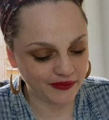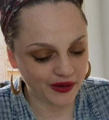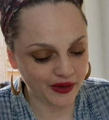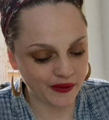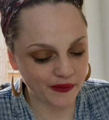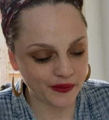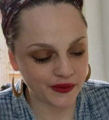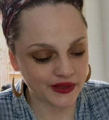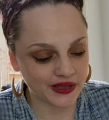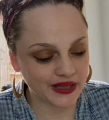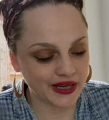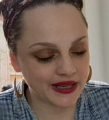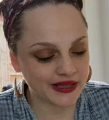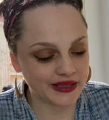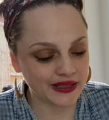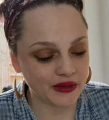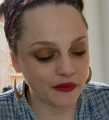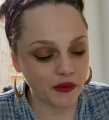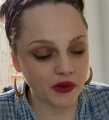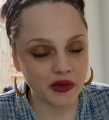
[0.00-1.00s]
I wasn't
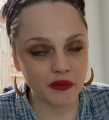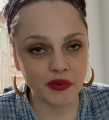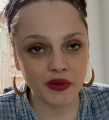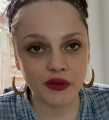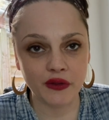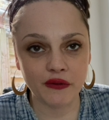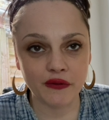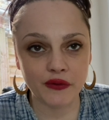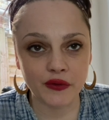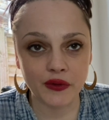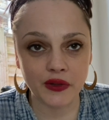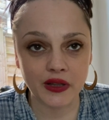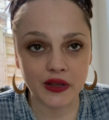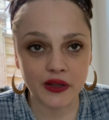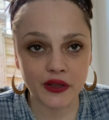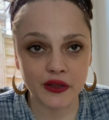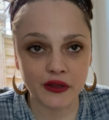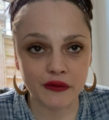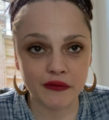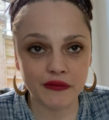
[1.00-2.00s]
asking when am I going to fall in
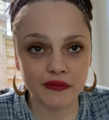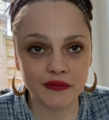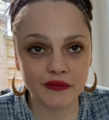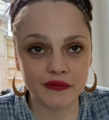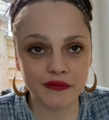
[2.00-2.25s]
love?